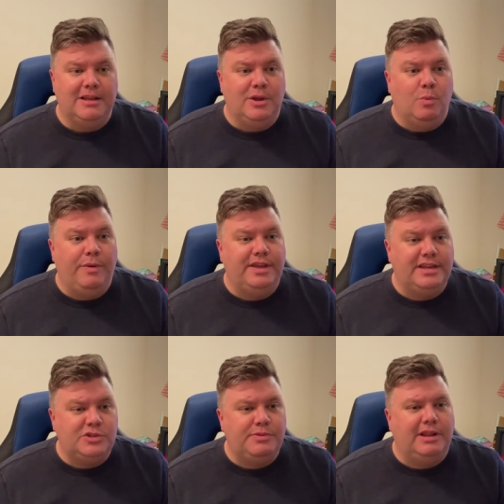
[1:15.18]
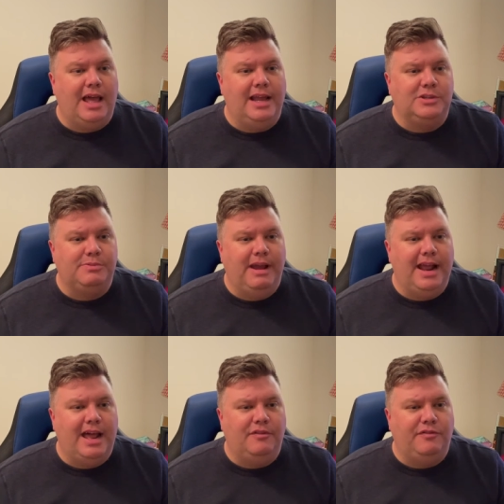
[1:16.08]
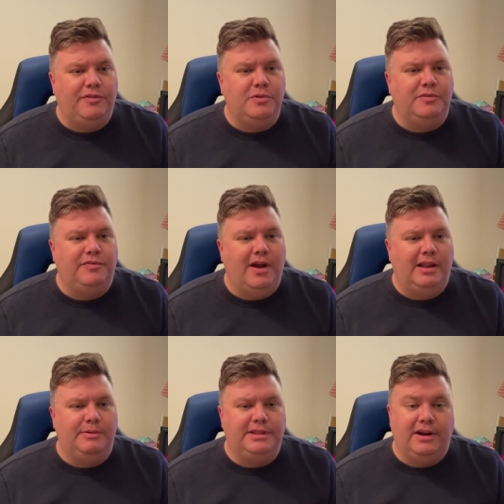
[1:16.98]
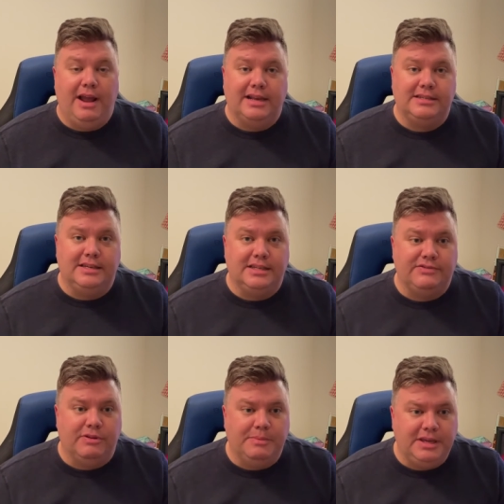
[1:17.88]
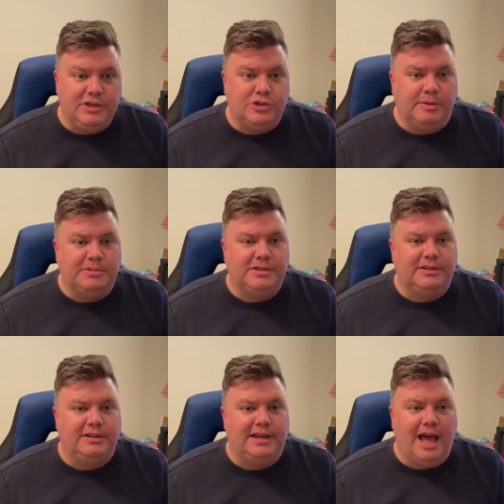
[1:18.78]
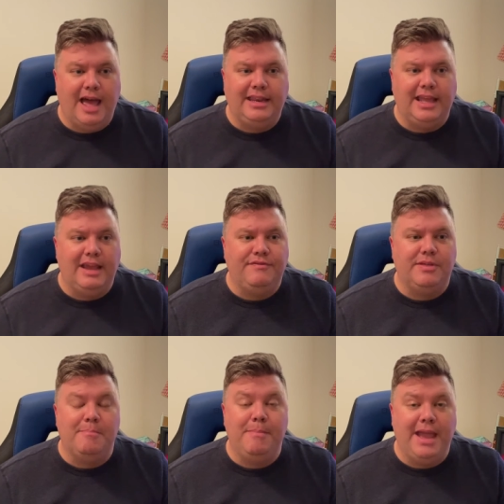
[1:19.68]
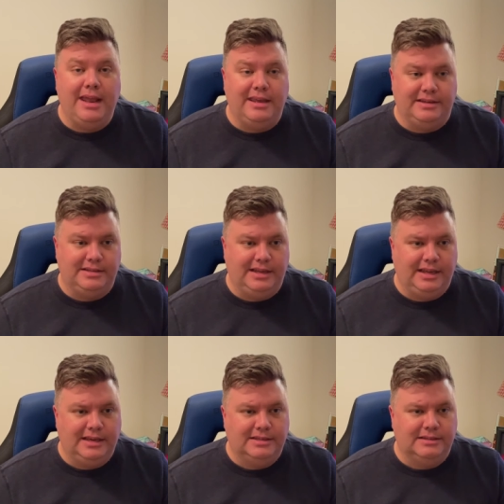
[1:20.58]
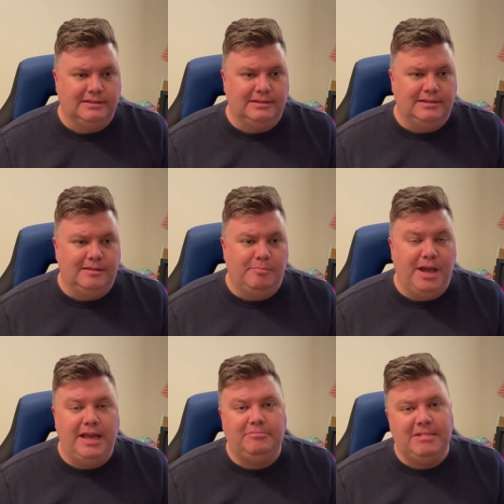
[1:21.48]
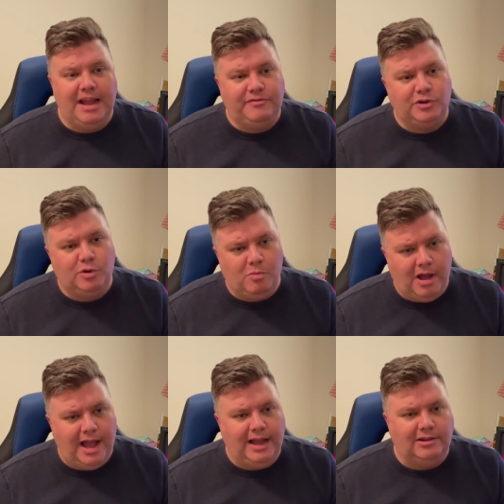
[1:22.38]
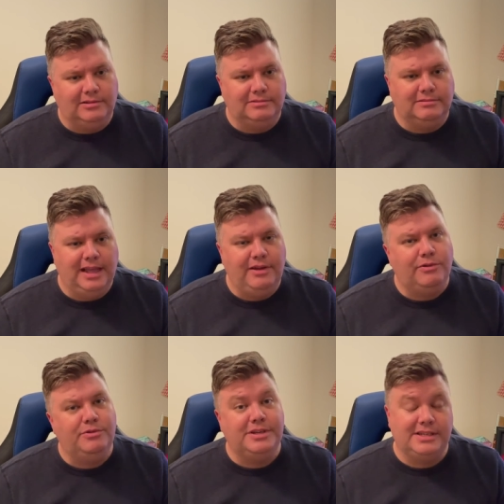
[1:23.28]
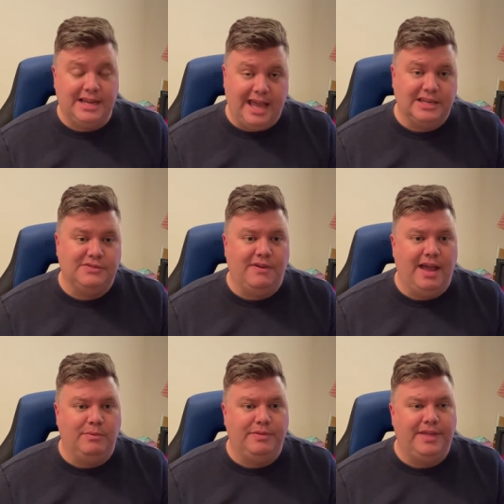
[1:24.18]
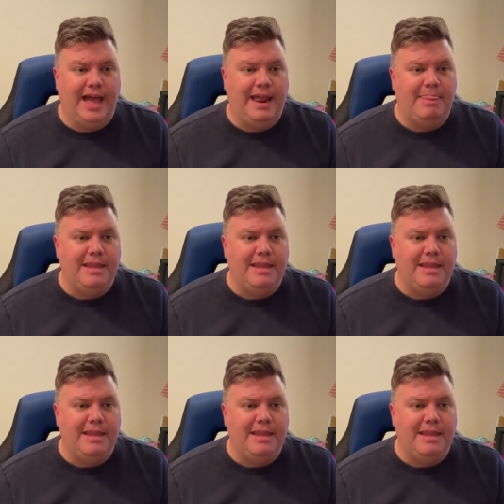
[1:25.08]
When the Israelites ran out of food following their exodus from Egypt, God gave them manna to eat. But after a while, they grew dissatisfied with that,